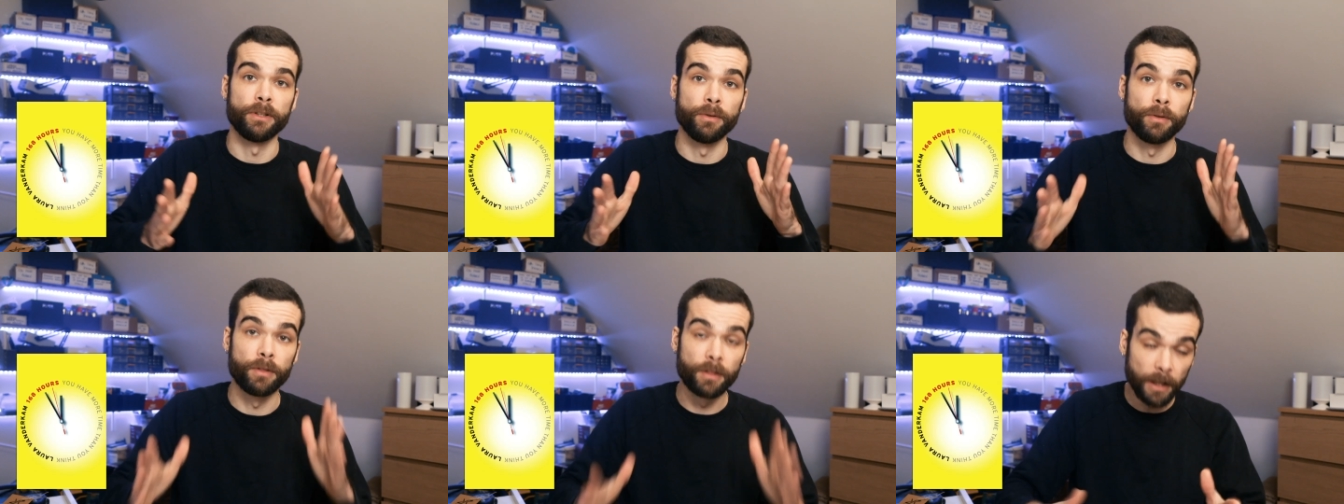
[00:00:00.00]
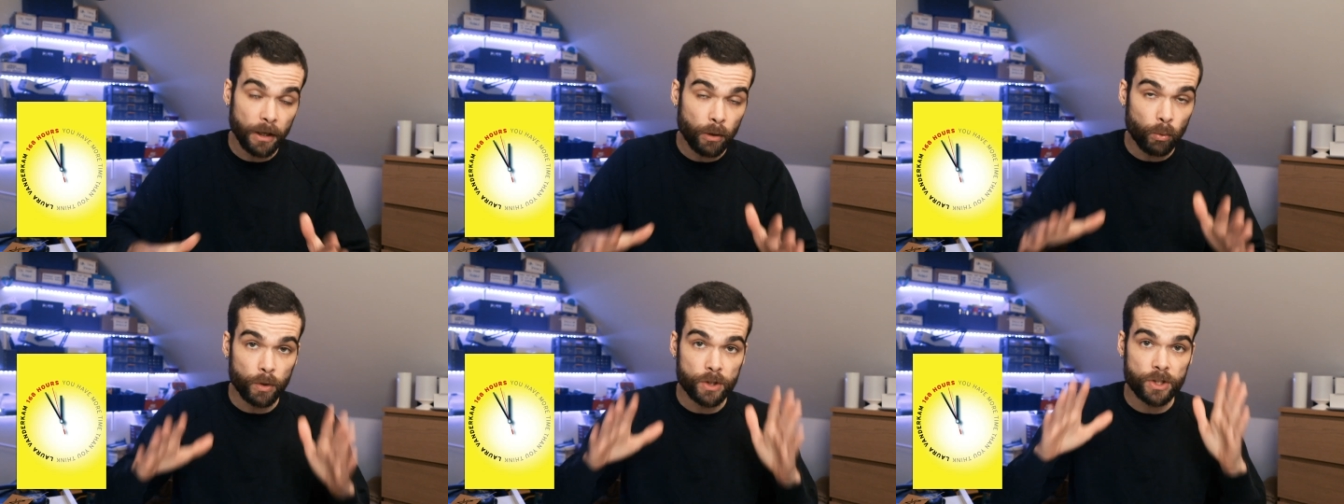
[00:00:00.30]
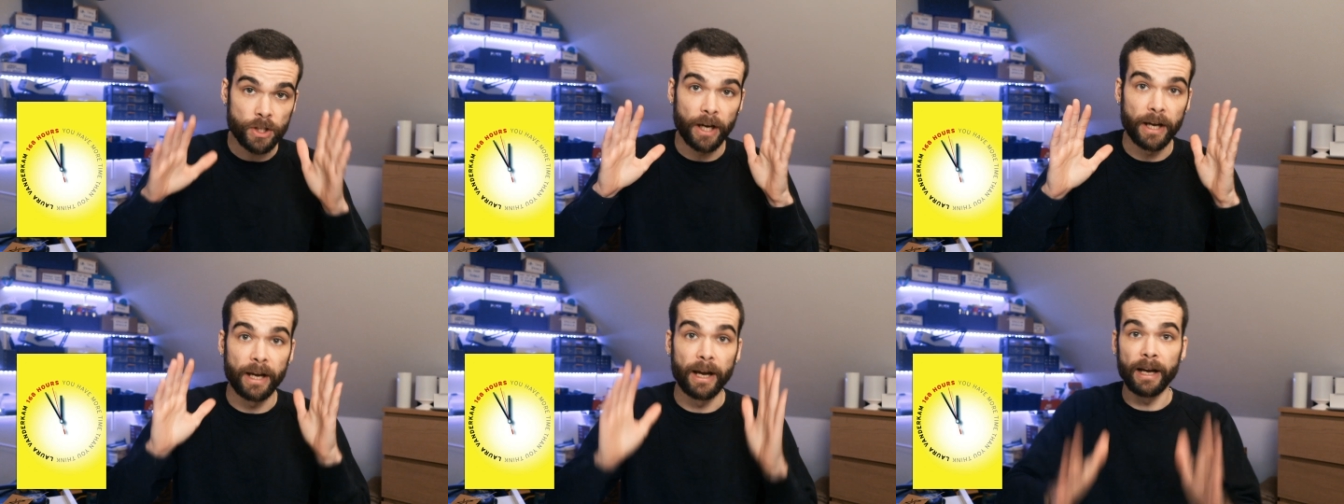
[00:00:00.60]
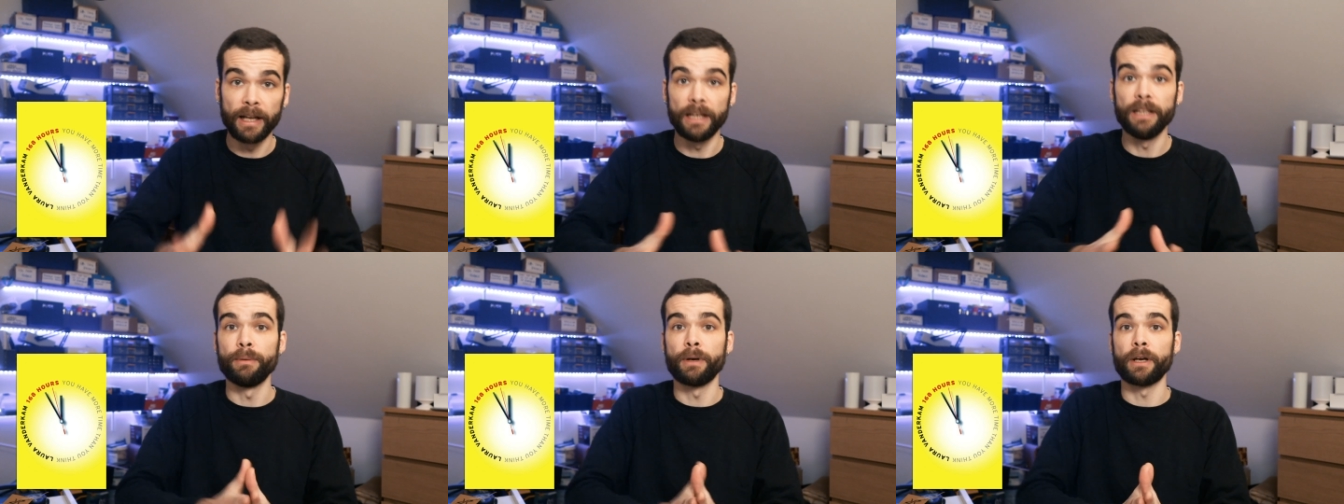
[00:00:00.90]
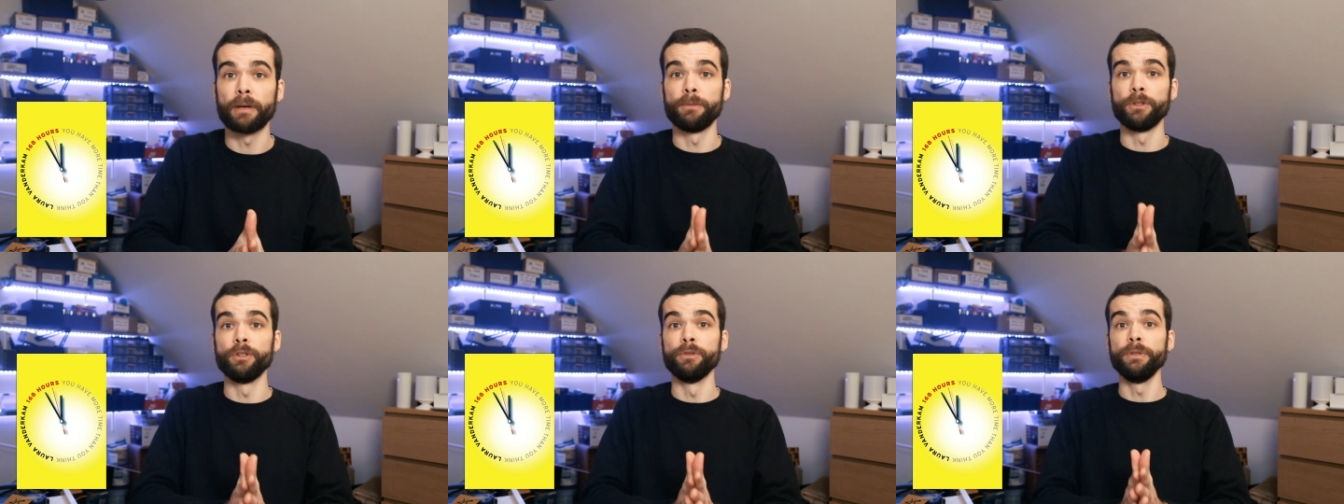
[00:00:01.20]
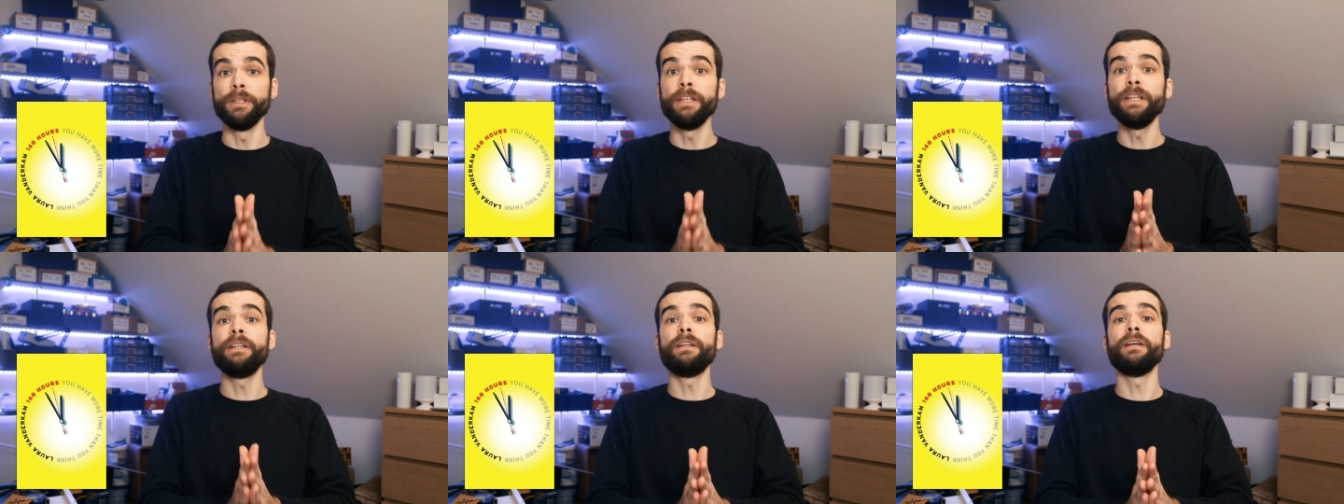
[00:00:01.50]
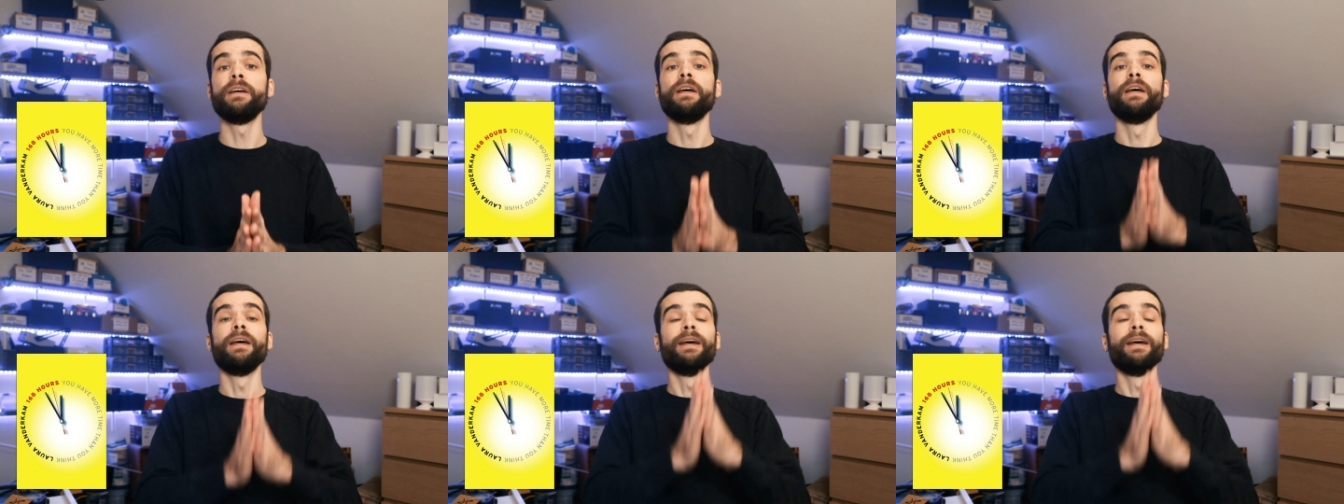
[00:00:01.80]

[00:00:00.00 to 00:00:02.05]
You Think, which I highly recommend you read.